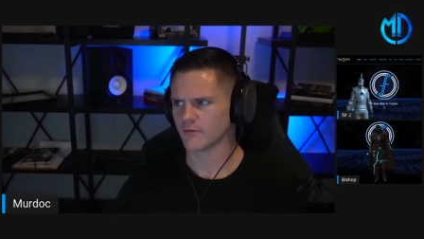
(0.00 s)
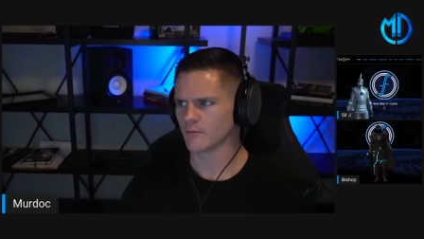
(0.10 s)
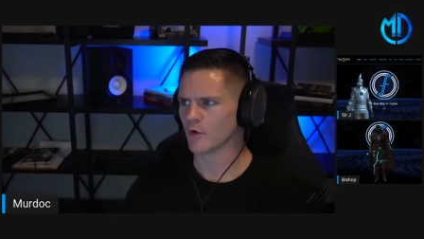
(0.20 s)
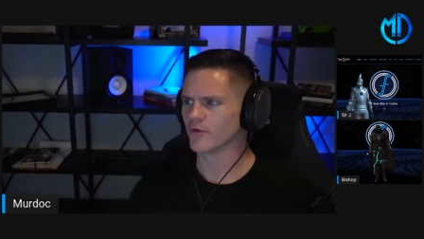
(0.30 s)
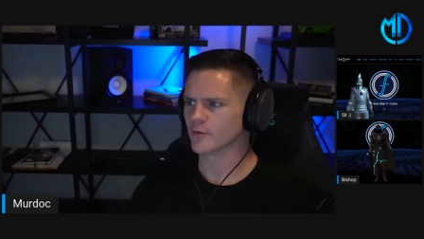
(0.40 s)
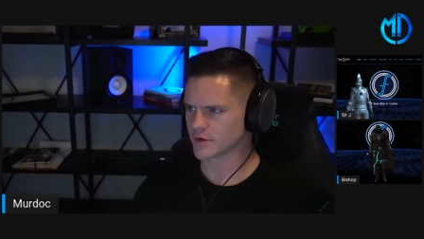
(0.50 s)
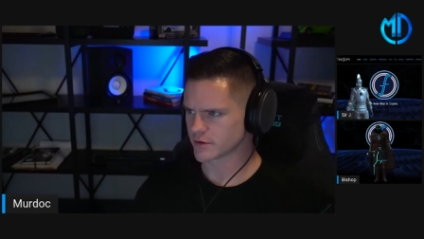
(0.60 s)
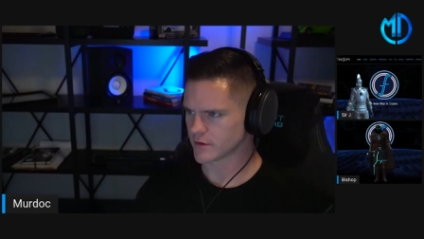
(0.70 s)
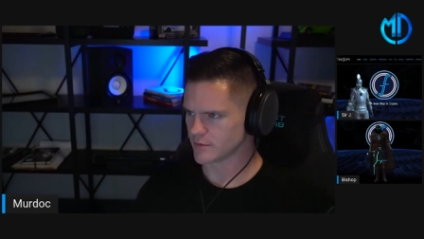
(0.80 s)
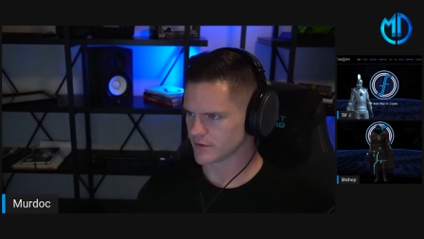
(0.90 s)
multiple
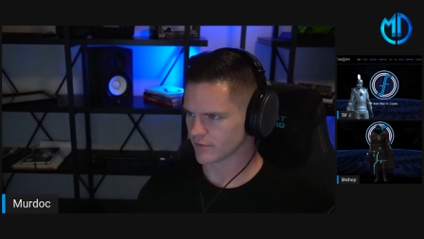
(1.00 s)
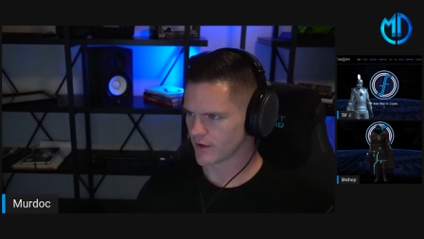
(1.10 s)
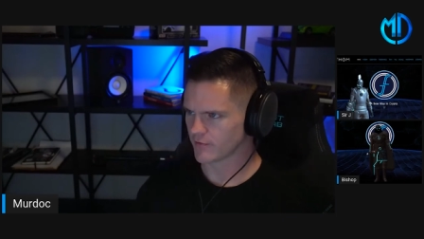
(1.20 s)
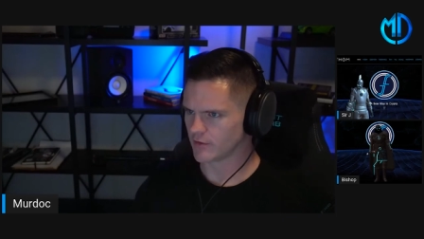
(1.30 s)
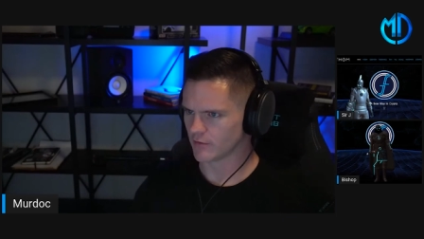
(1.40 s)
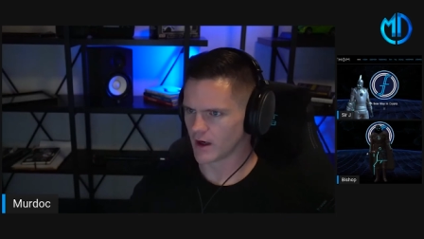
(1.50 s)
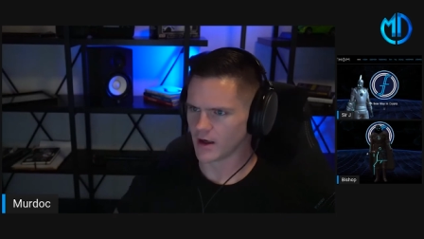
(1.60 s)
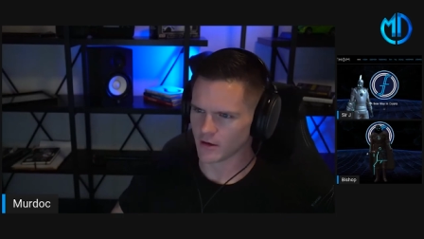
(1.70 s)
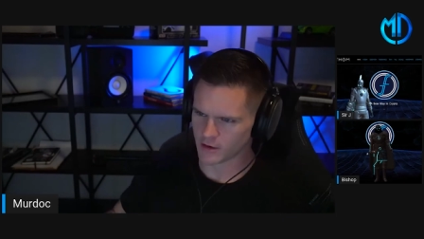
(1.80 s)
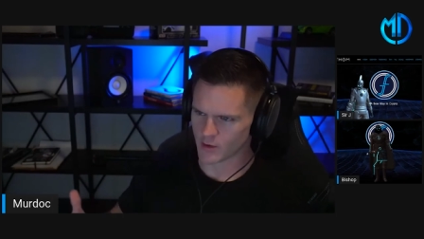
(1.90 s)
streams of revenue right i
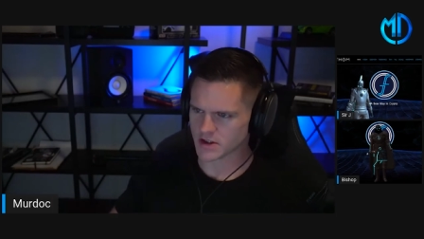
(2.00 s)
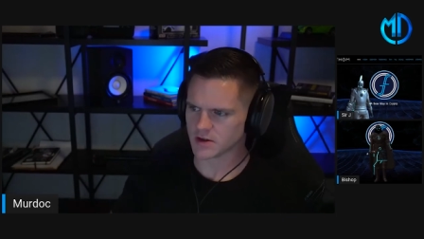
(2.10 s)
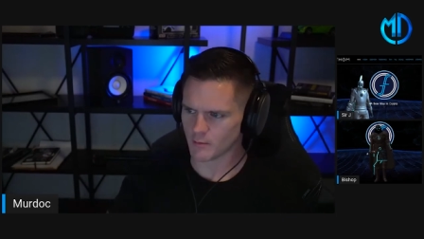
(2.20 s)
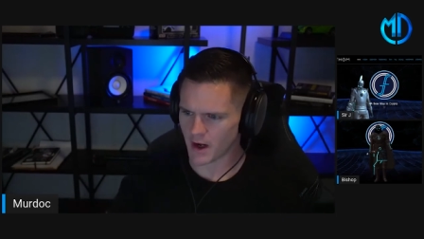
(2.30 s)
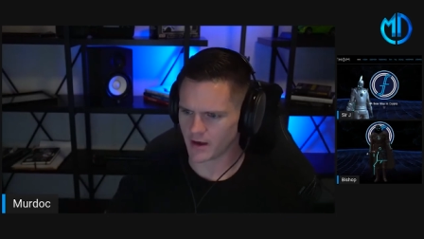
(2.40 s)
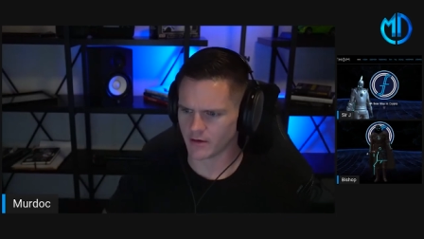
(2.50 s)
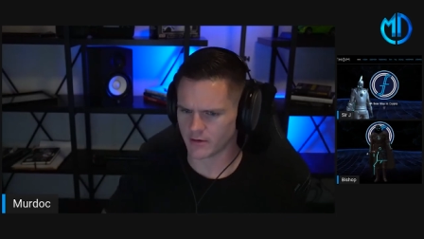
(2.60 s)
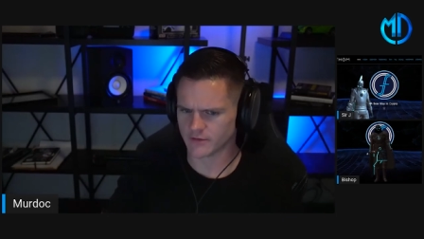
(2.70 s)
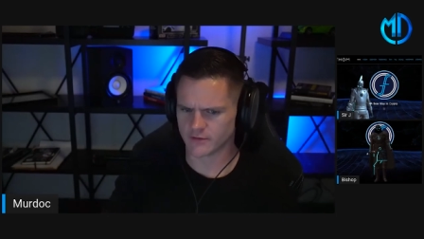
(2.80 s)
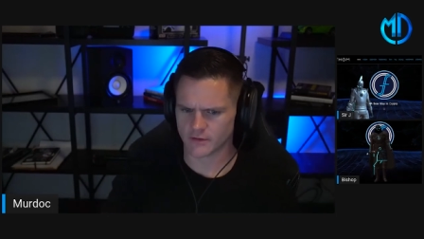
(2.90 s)
know you mentioned
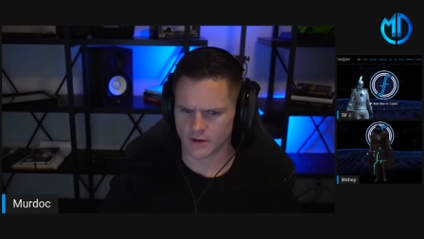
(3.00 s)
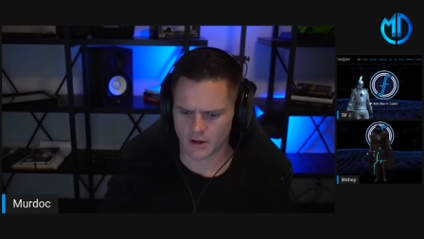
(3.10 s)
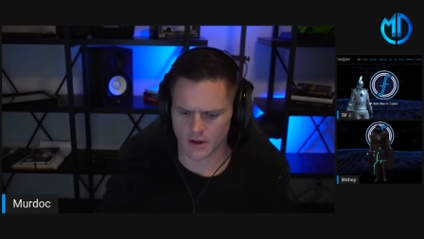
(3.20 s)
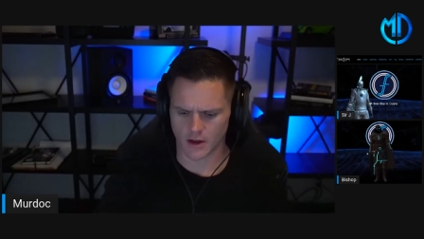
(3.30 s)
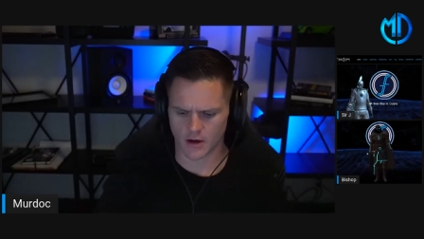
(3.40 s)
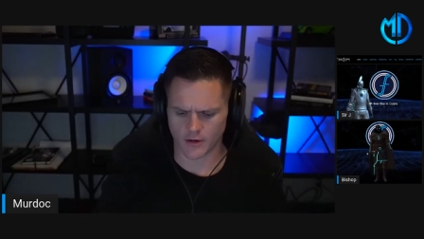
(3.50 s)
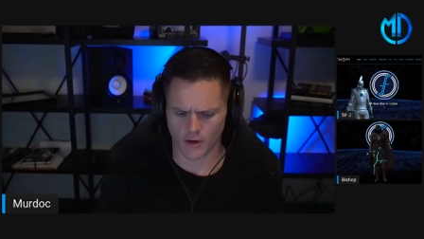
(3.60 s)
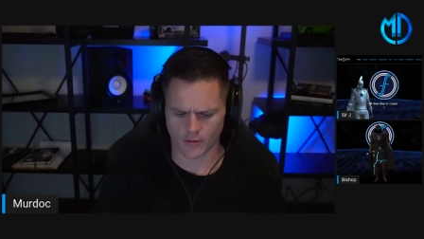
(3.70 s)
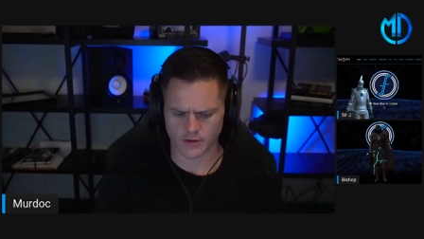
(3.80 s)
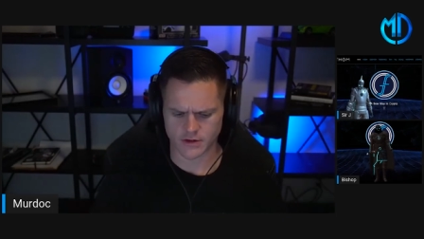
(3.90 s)
miners uh, oh
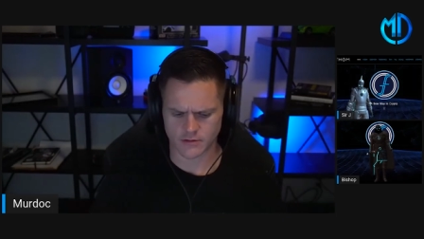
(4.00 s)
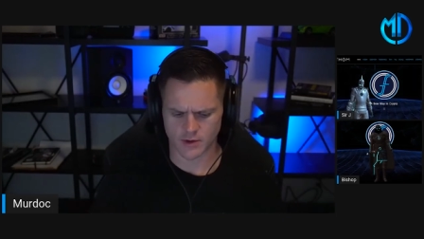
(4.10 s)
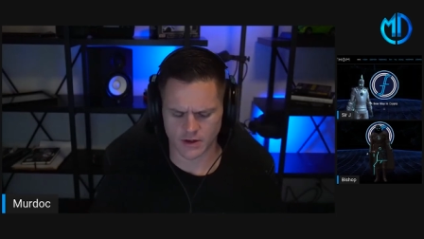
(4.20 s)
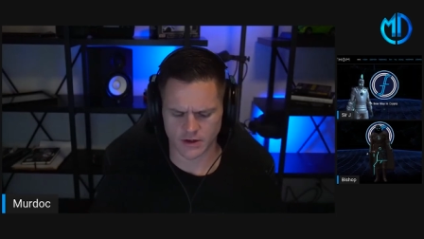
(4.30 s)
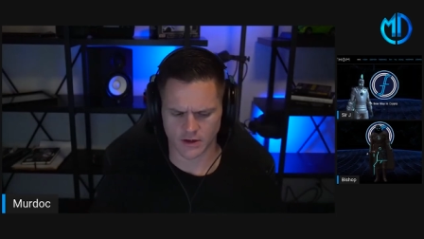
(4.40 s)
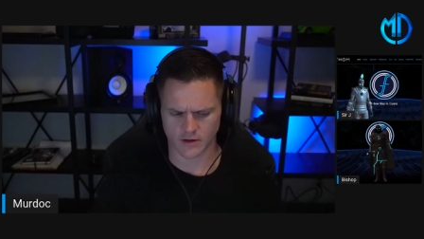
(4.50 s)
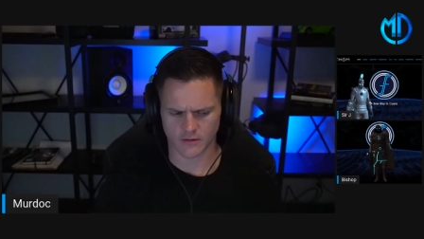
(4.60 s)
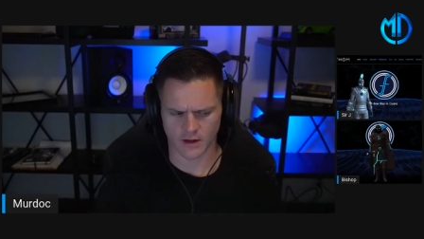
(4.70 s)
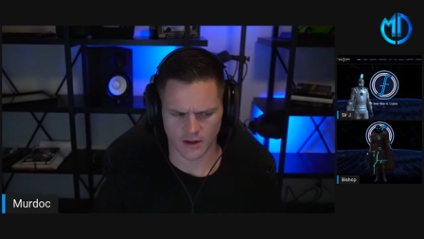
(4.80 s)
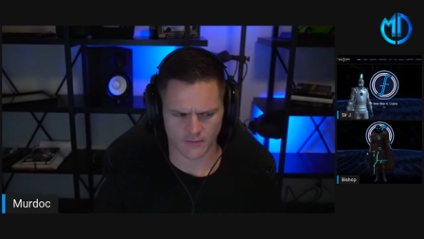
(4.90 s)
no did you mention
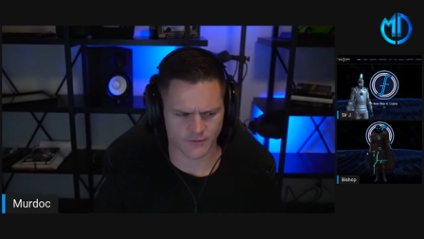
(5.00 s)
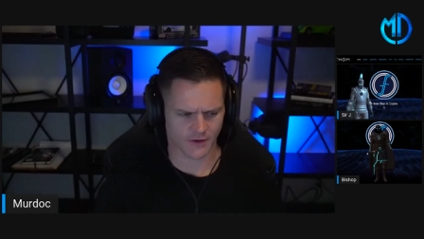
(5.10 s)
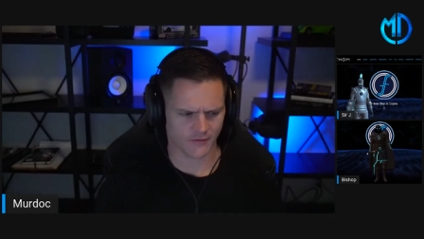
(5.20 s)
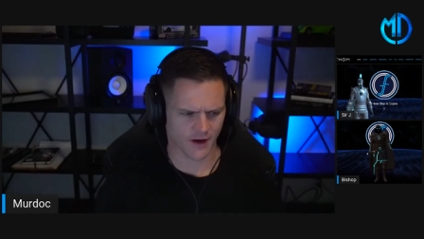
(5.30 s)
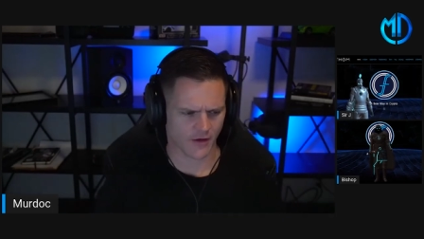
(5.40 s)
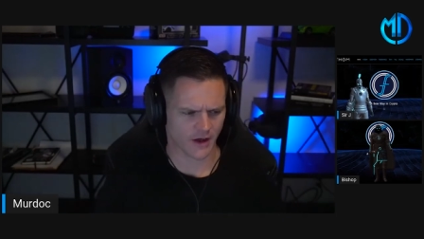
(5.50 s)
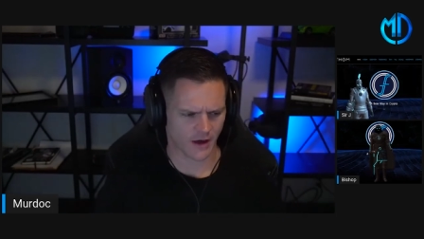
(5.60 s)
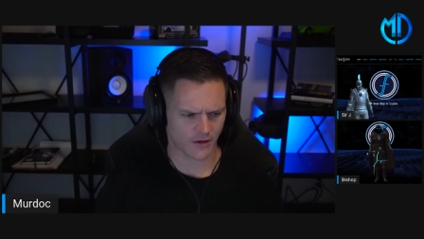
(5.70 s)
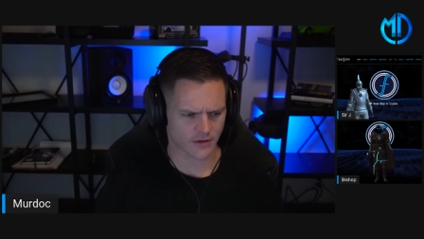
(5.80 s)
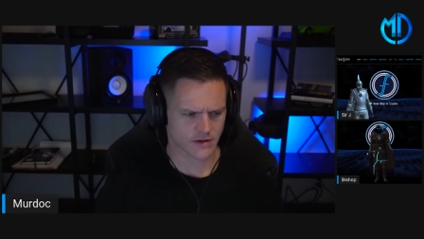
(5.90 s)
uh, sorry
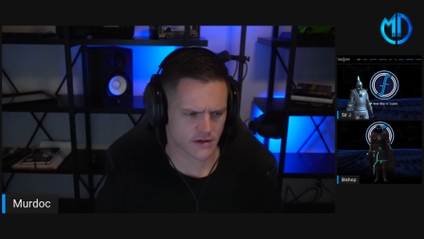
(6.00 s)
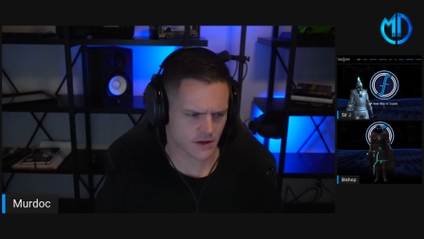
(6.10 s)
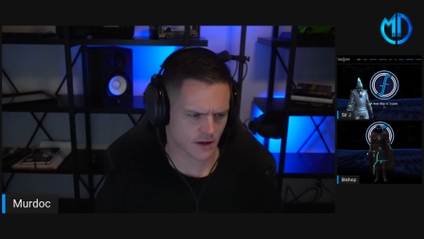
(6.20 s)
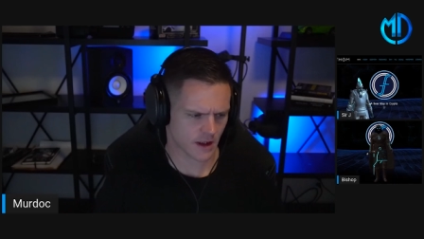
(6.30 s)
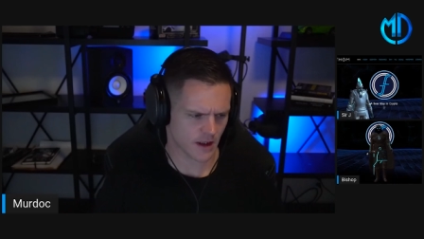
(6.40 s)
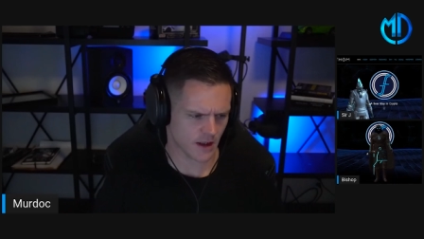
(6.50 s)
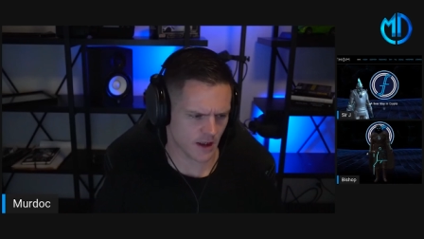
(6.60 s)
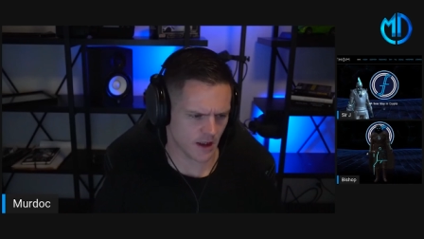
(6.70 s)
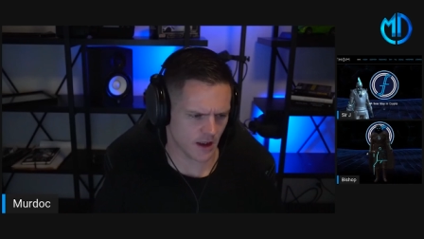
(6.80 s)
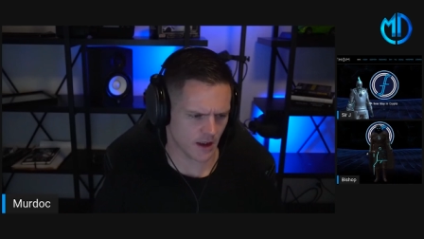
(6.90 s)
validators and
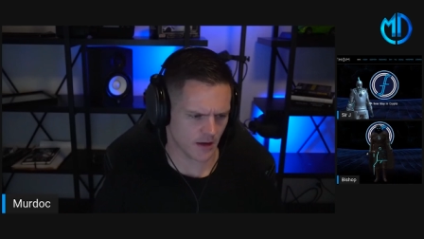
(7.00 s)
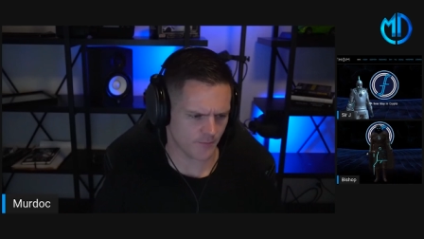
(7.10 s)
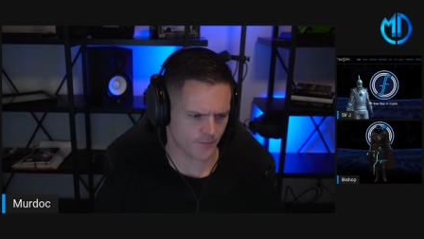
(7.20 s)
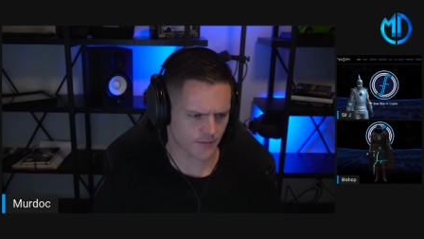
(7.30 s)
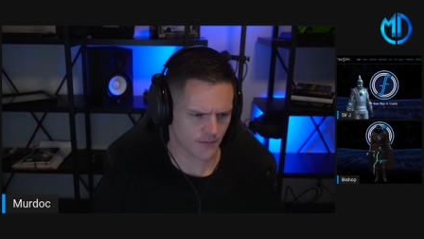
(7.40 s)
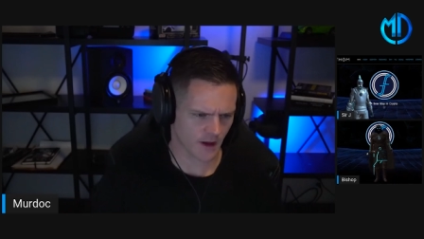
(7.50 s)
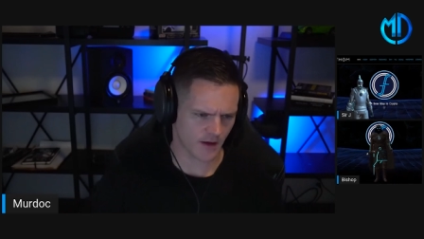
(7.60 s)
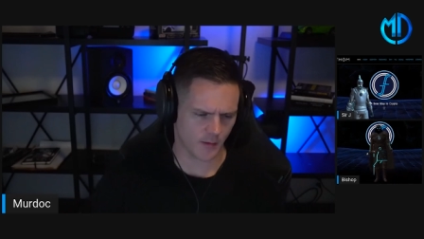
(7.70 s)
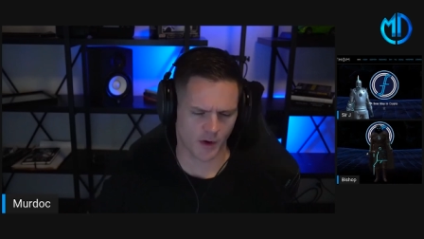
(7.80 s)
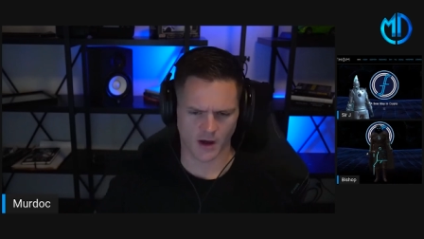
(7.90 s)
then uh, yes. and
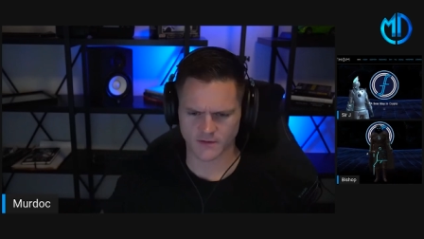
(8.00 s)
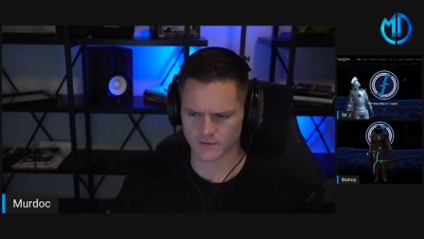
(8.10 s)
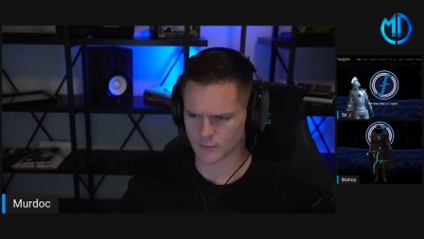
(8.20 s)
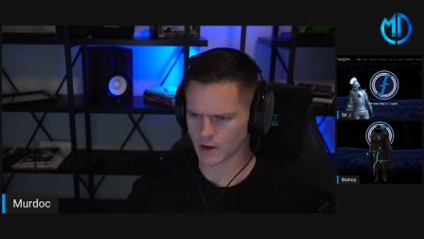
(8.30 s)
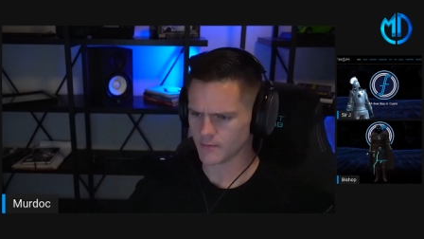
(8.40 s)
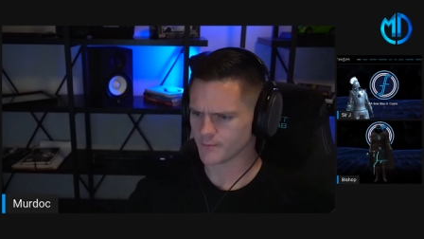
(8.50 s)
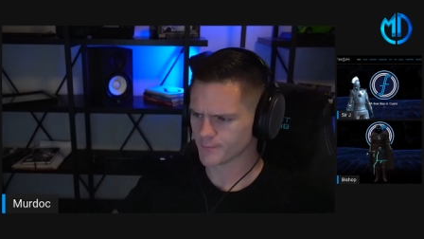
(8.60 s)
then bots as well